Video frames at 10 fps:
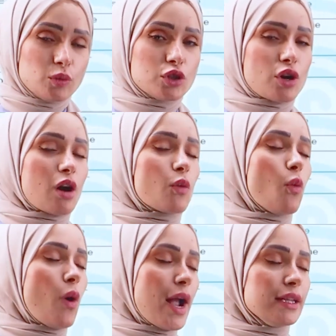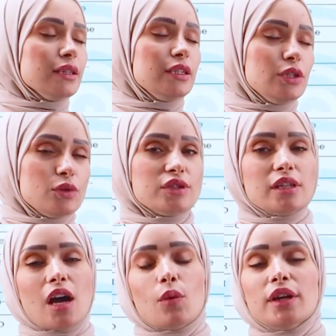which are widely used
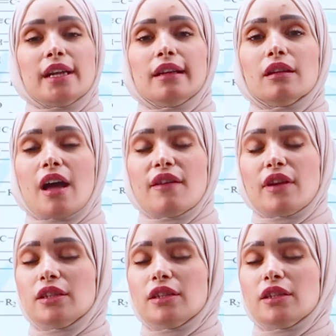in our daily life,